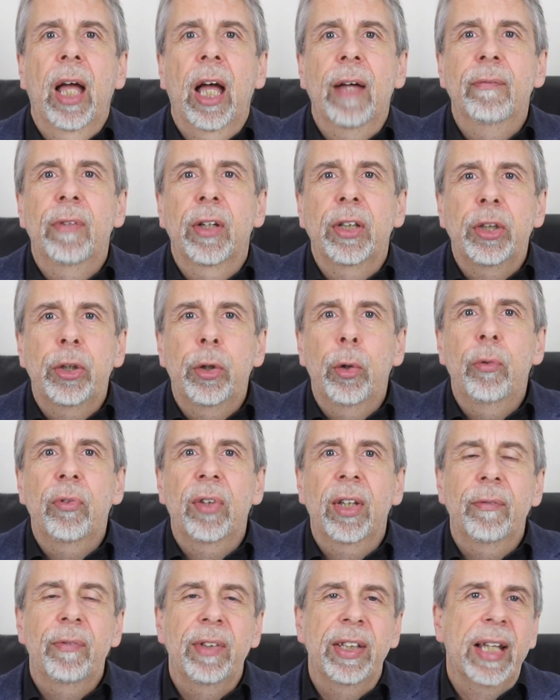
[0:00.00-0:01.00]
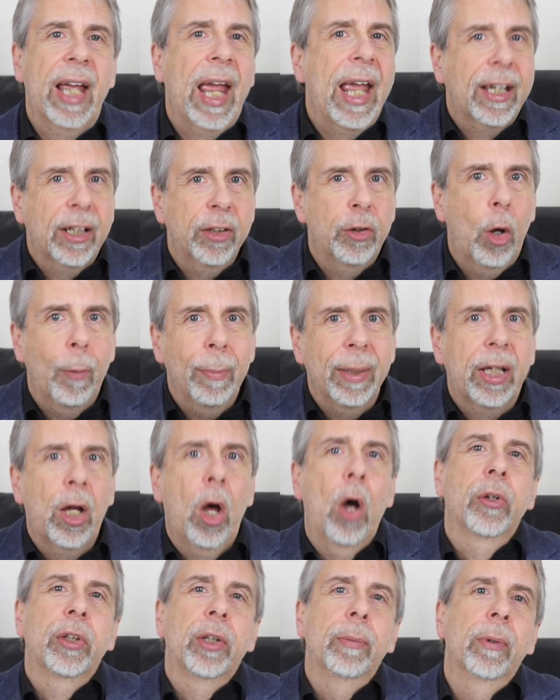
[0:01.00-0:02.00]
and that using the
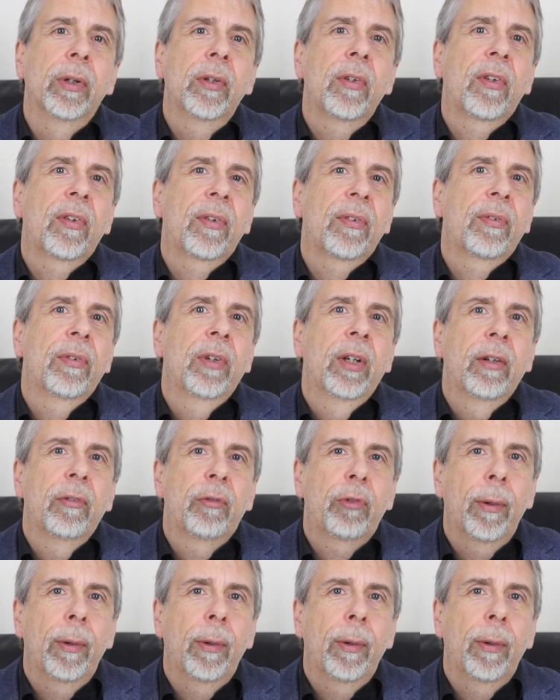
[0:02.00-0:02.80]
economic arguments